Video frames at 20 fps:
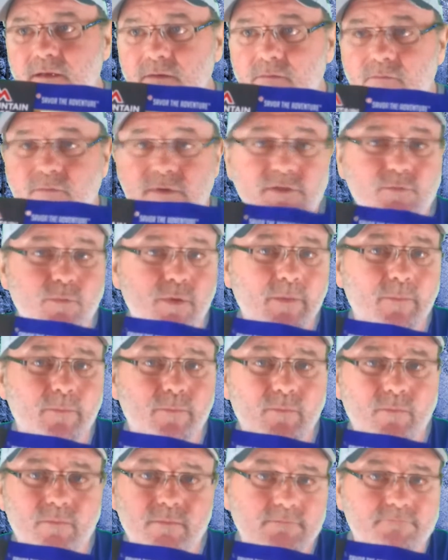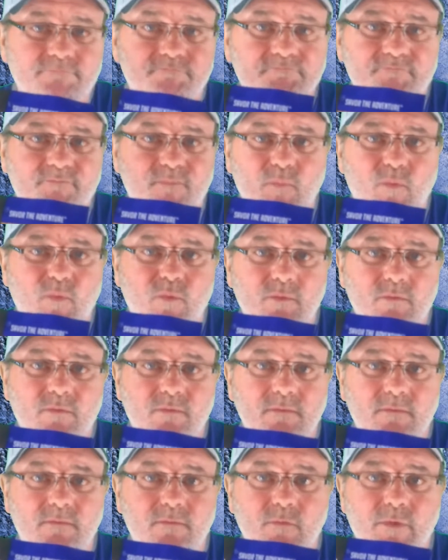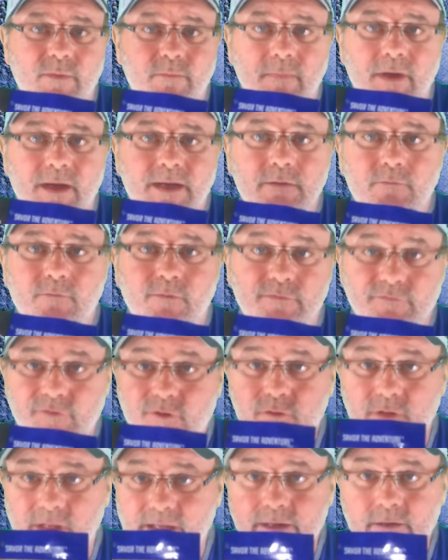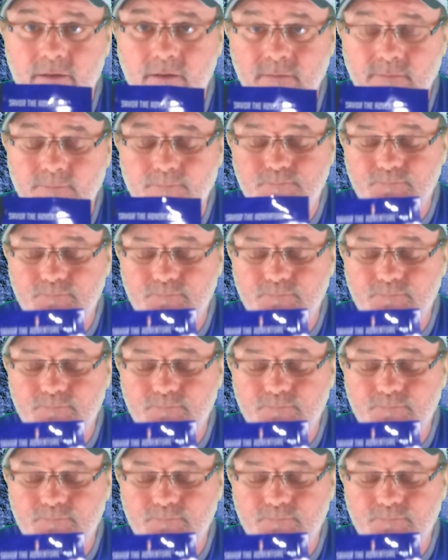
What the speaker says: which we might review later.